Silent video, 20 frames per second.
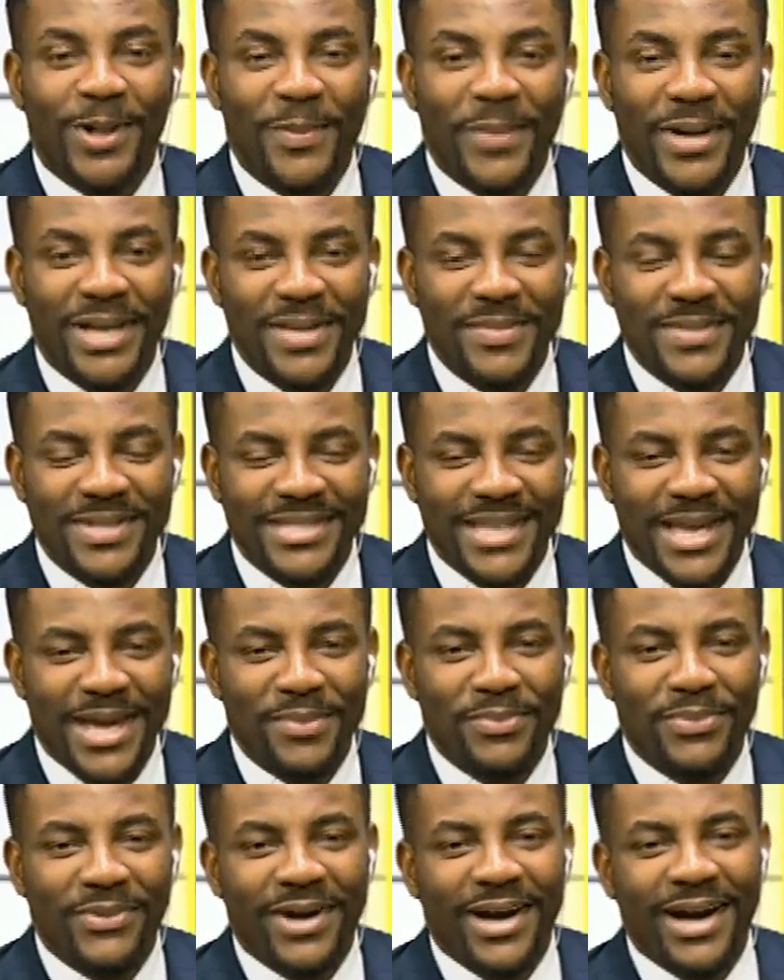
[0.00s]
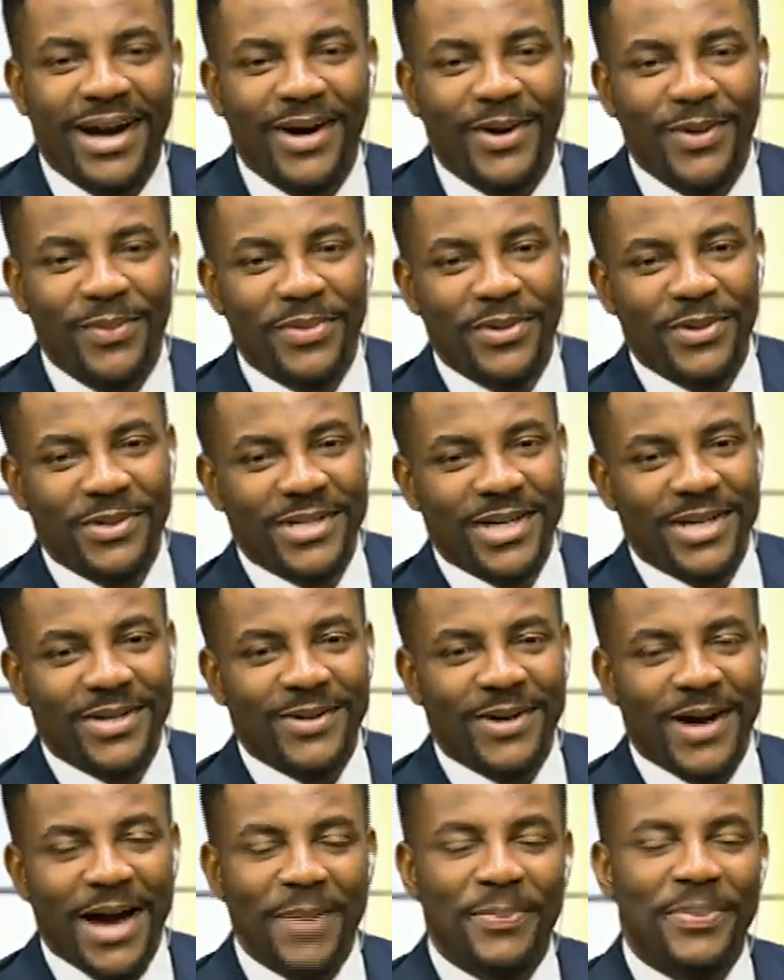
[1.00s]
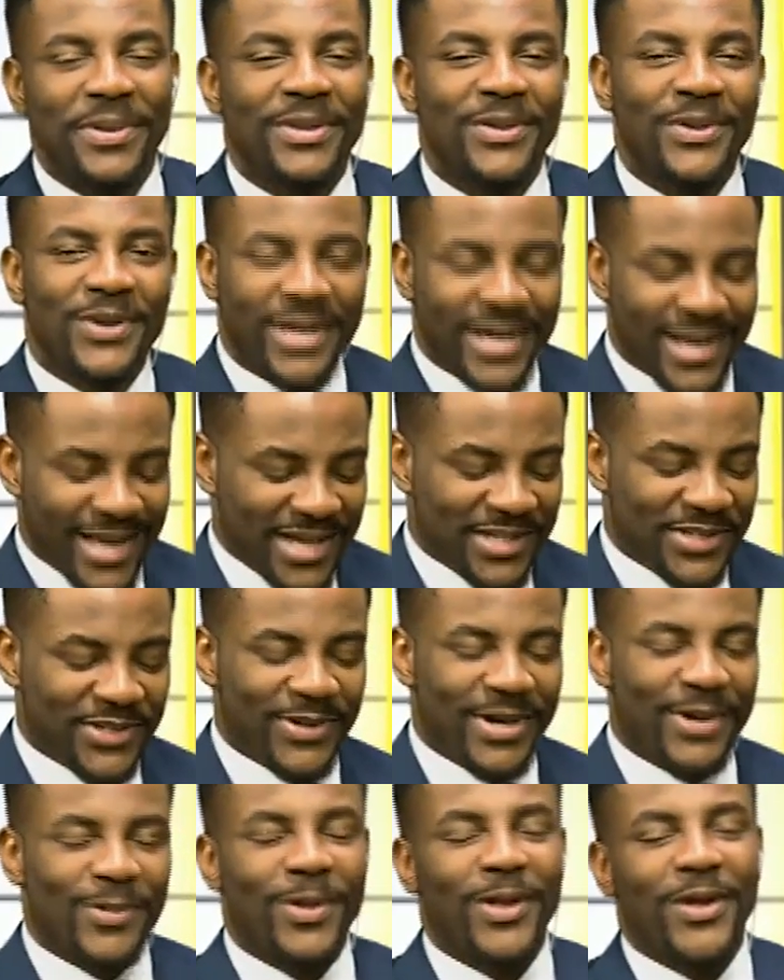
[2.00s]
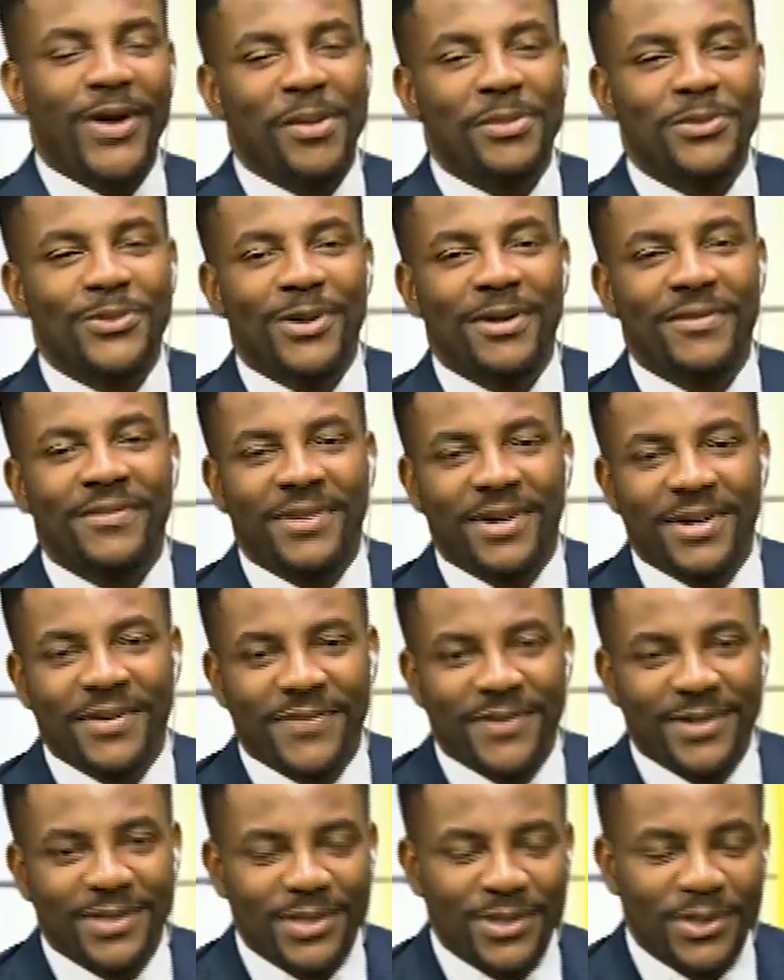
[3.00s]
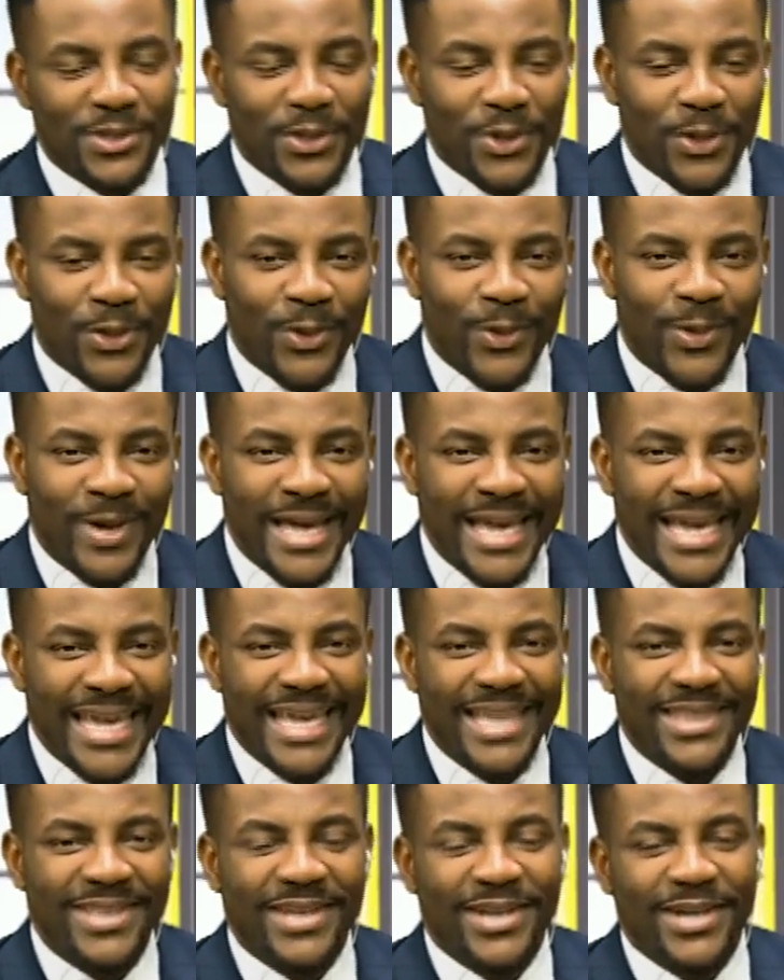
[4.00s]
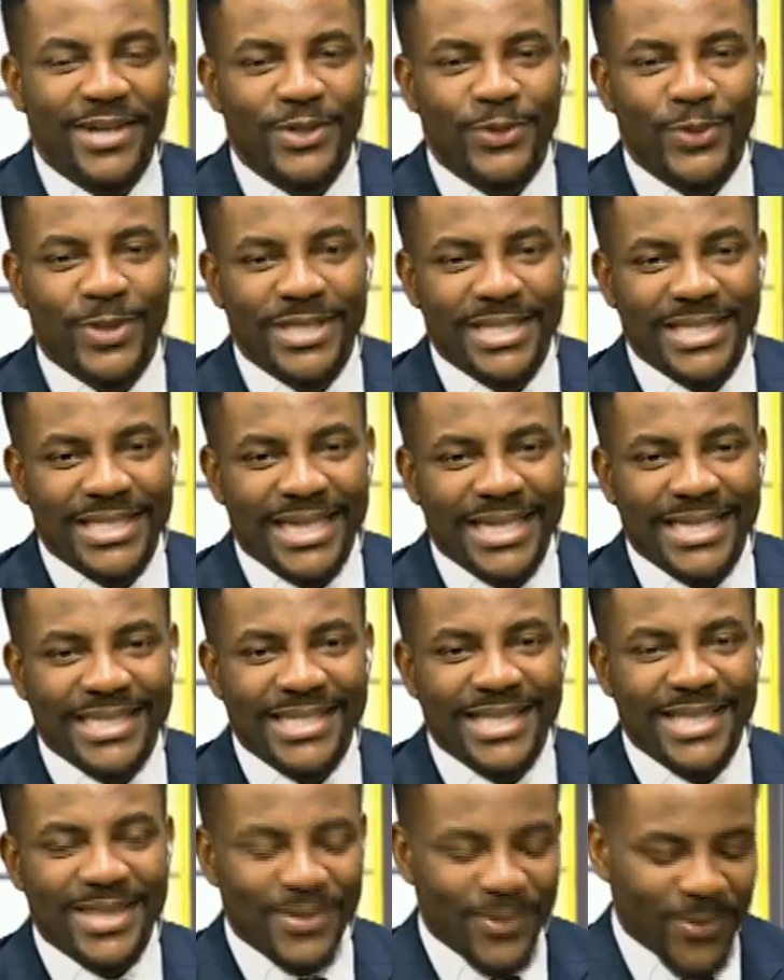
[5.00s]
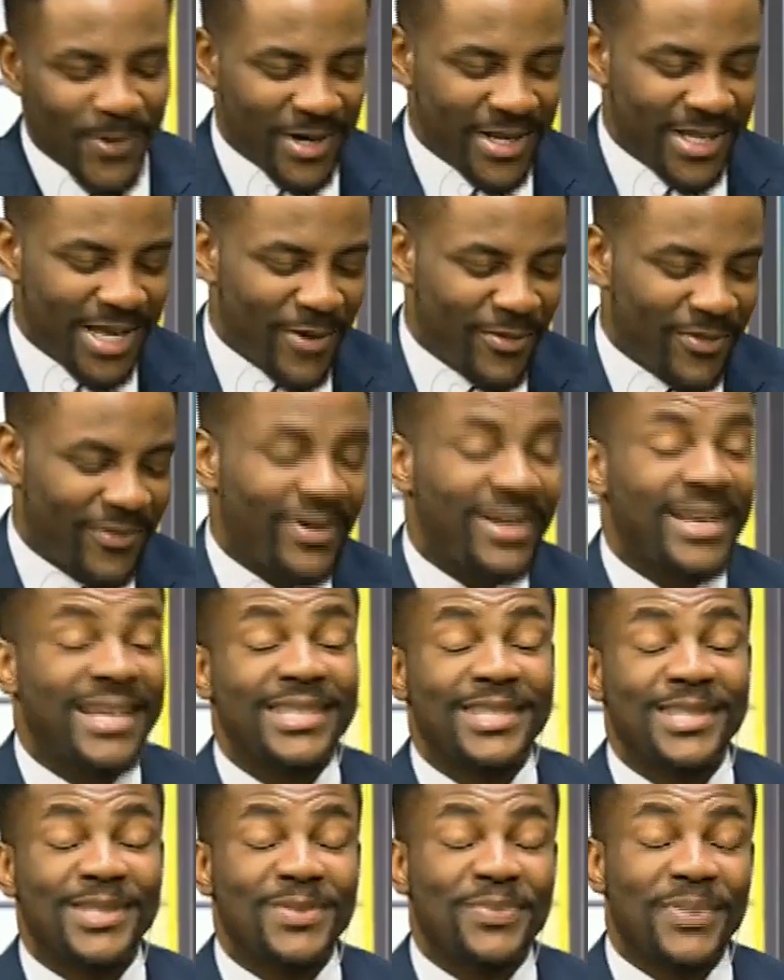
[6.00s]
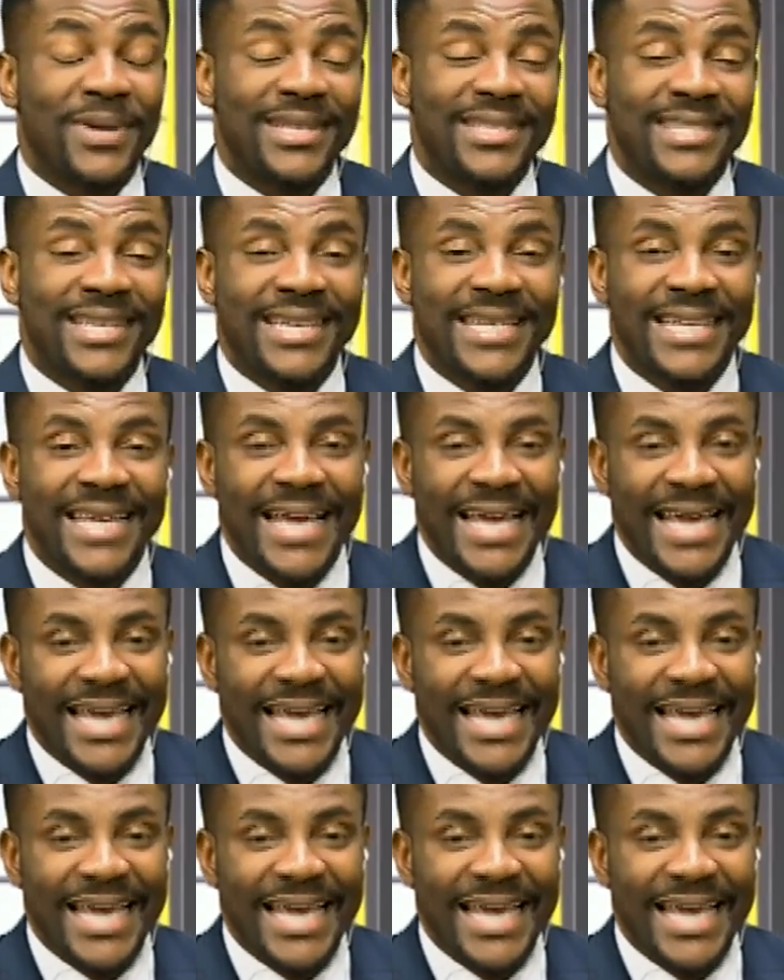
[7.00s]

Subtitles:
My name is Ebuka Obiuchendo. Happy New Year, Nigeria. Welcome to our very first show in the year 2019, the 1 year we've all anticipated.